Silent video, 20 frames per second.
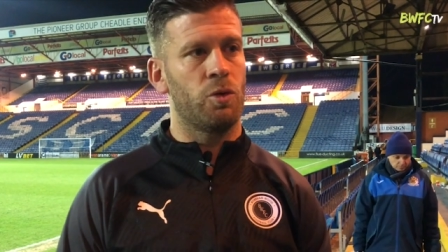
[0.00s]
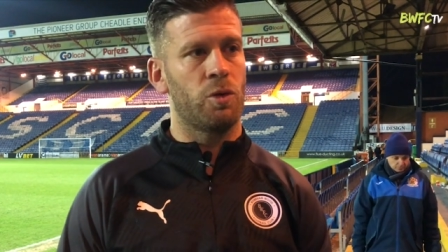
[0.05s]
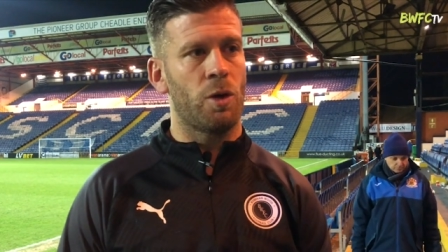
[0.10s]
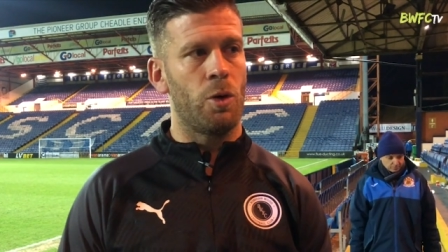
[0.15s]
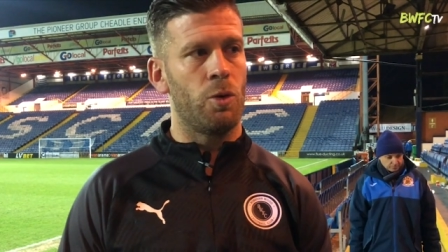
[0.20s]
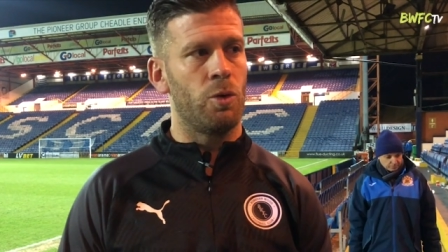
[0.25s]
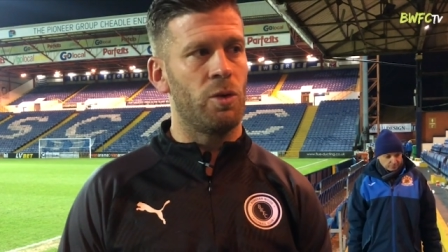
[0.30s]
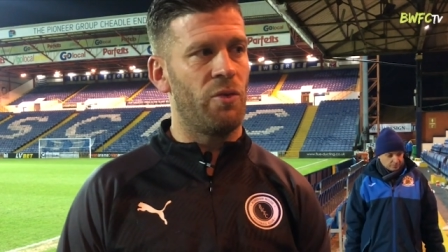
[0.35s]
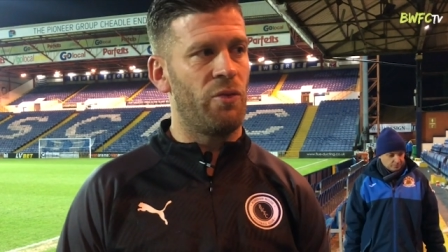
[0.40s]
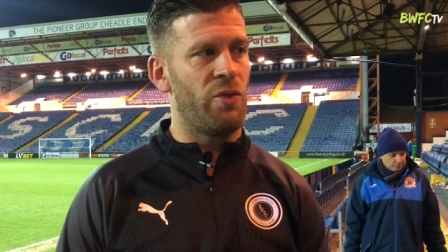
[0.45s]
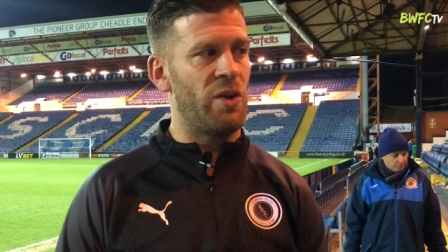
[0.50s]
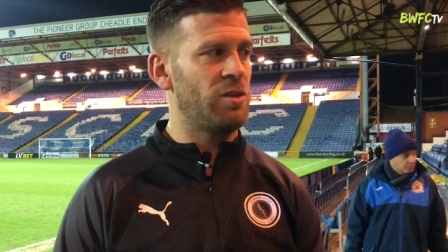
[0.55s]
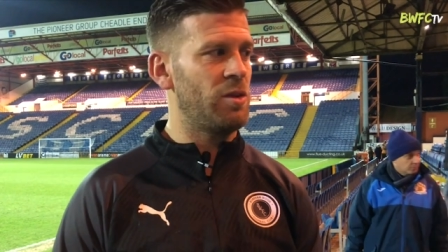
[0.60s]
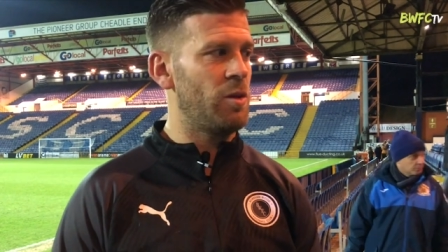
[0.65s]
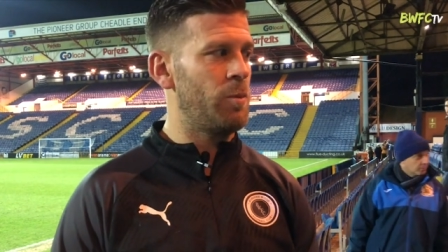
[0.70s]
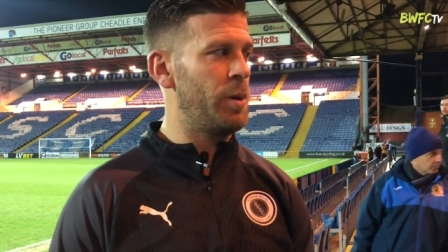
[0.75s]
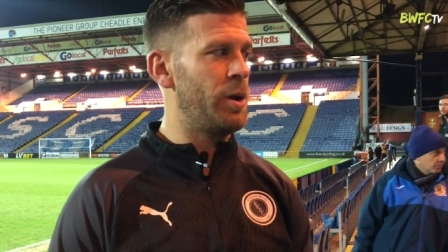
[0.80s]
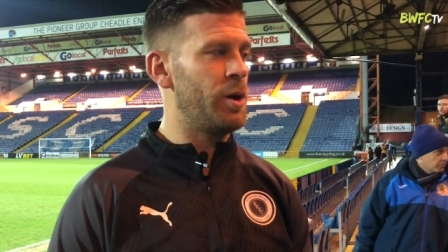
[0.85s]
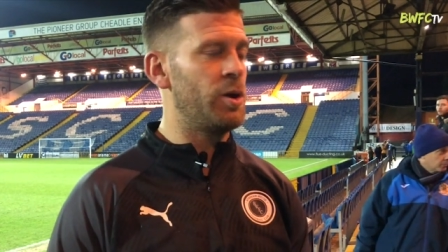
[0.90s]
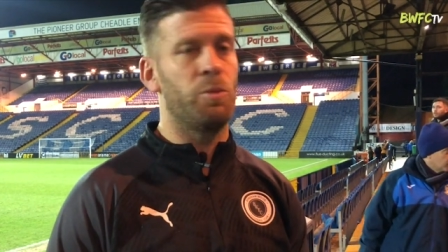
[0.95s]
So the
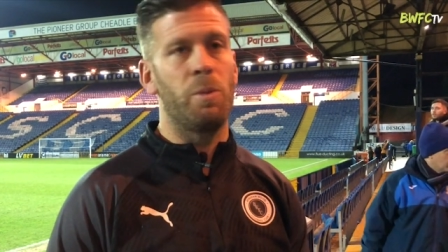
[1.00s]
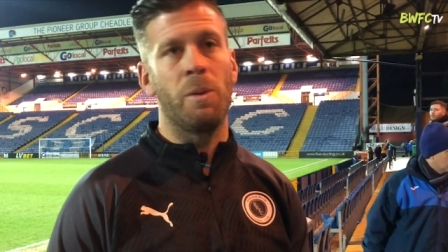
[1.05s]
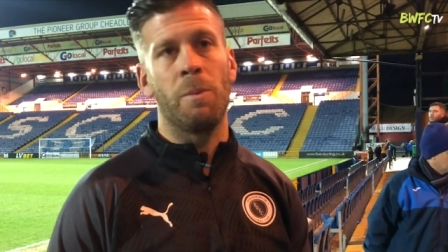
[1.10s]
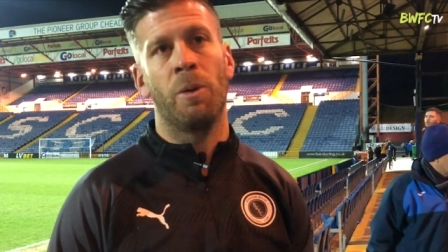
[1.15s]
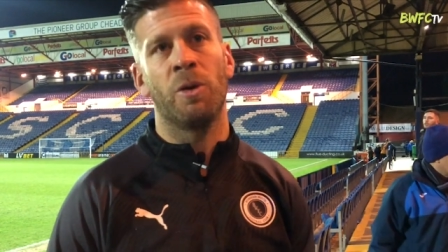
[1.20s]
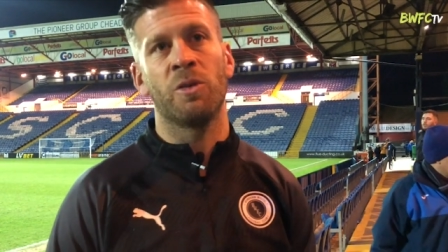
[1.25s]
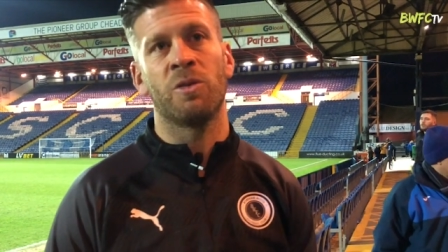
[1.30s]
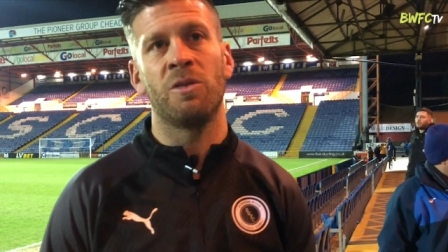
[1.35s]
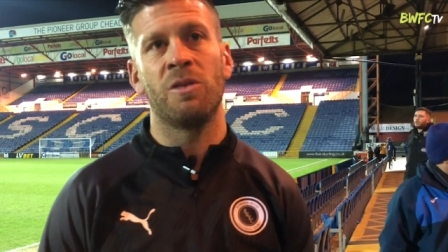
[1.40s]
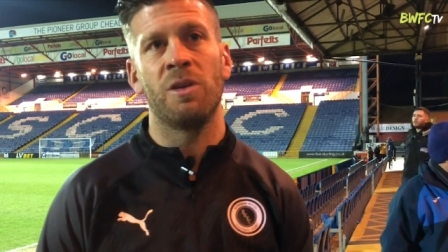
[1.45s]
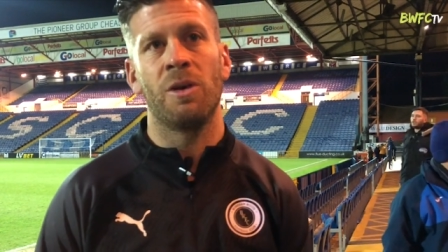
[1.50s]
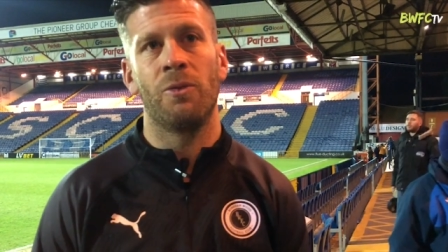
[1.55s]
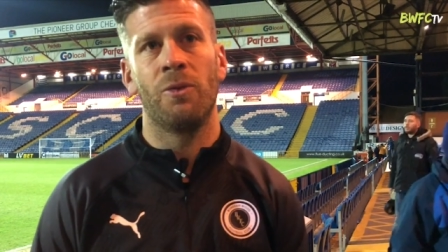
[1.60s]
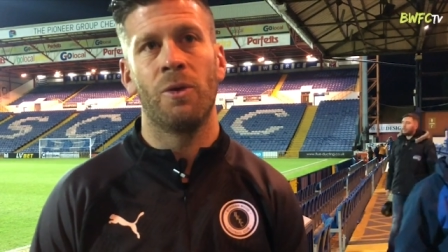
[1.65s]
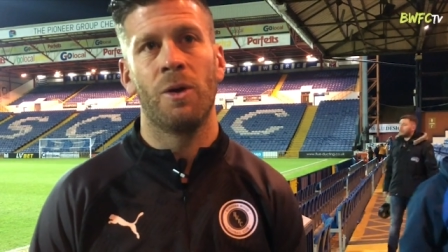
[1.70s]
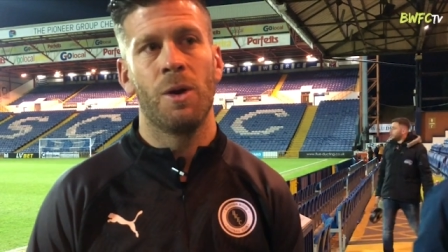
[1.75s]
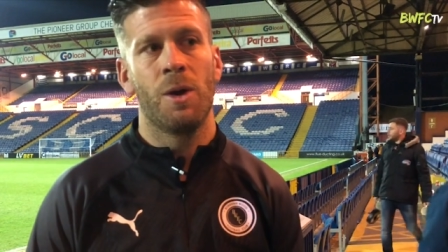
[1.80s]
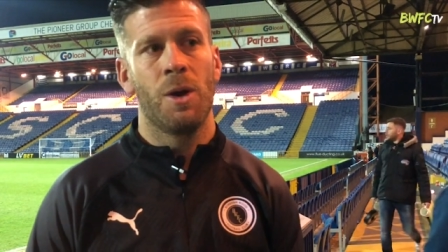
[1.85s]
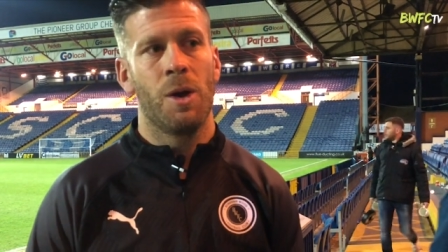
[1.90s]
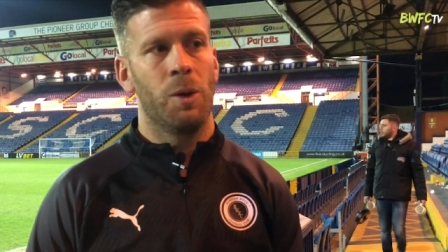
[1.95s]
festive period's been positive.
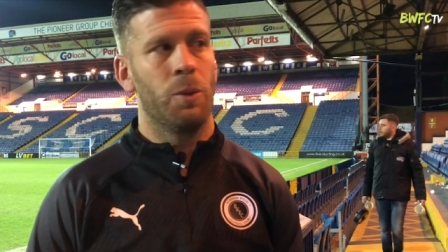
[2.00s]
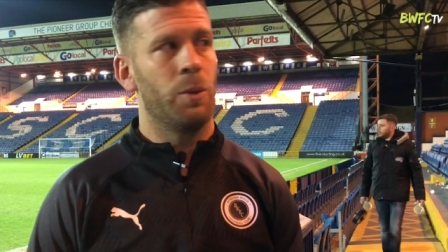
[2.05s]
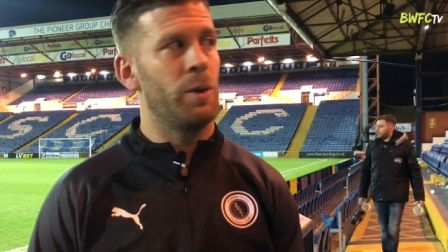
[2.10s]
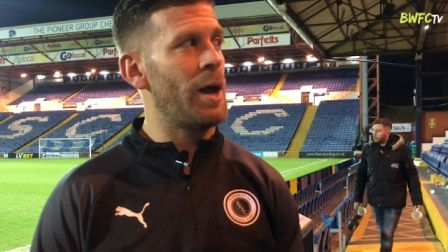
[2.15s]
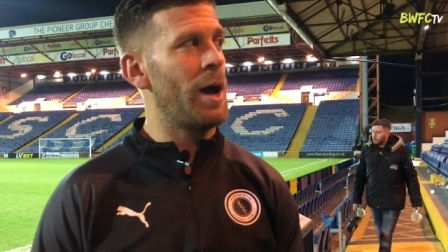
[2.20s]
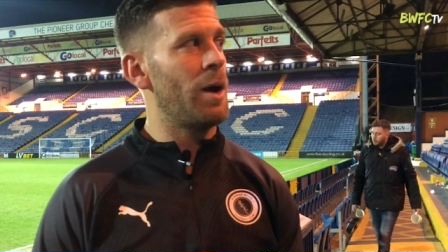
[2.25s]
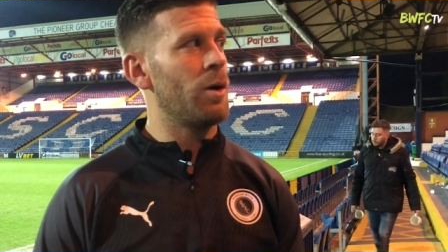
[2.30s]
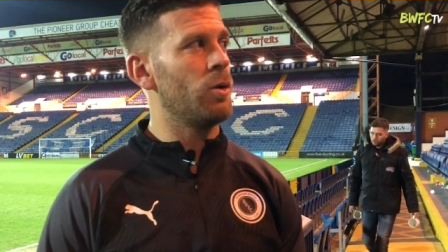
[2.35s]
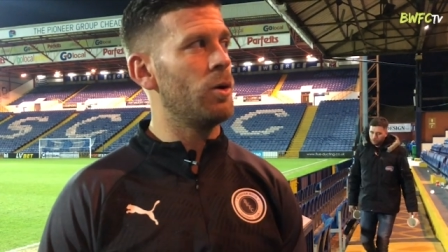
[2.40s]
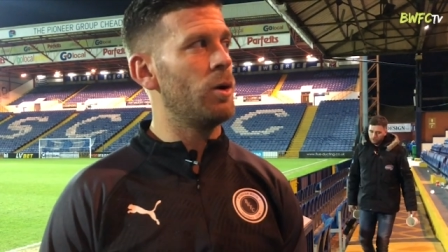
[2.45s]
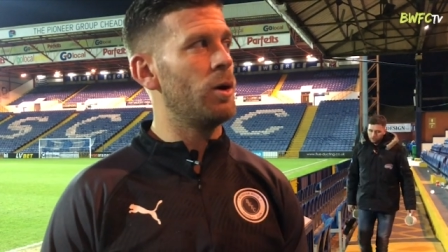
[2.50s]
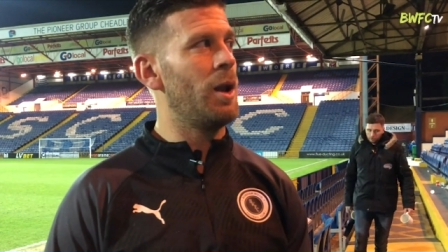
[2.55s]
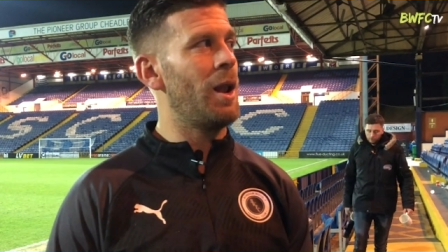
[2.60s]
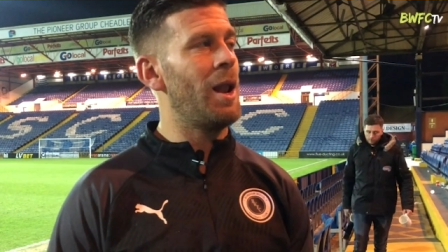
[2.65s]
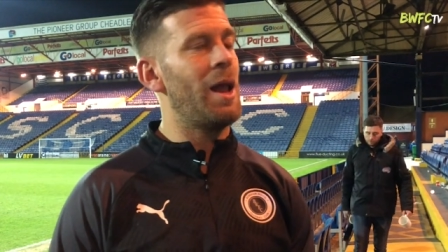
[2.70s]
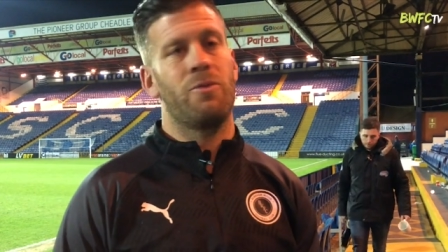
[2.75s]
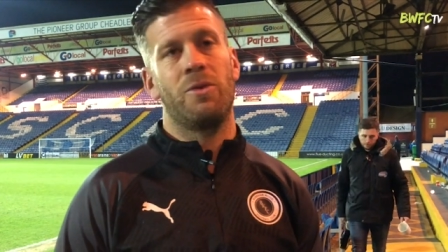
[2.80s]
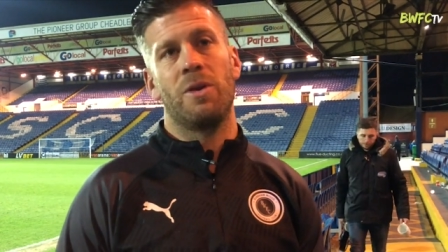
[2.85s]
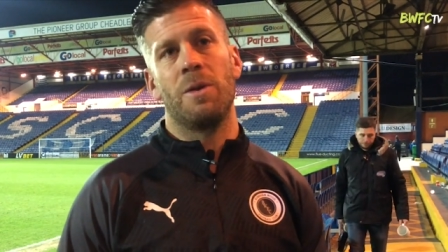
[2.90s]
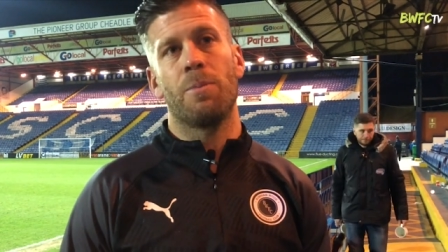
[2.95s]
We now got a
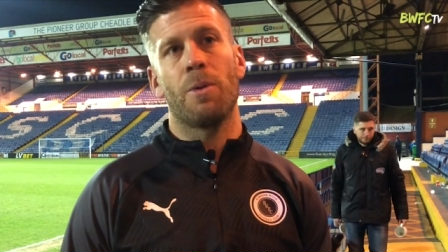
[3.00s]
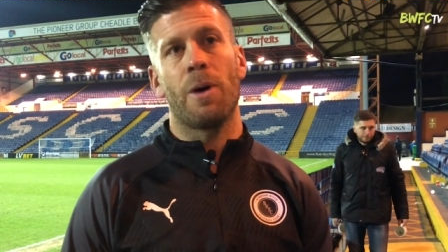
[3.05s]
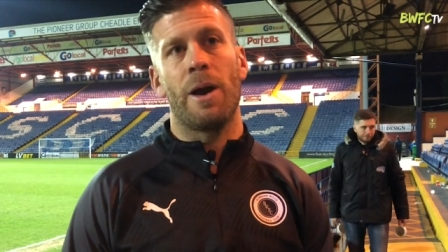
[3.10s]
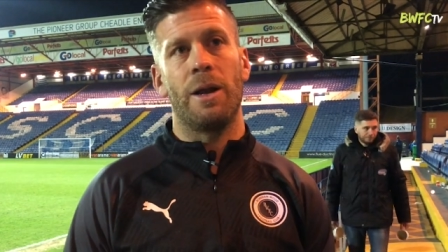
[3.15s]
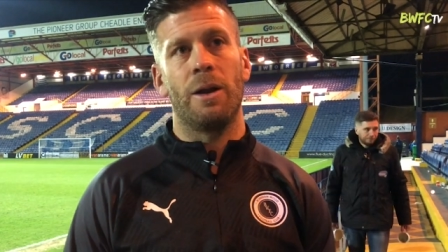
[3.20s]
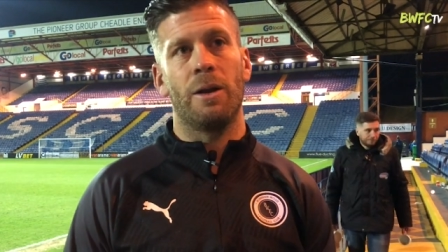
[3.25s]
lovely break.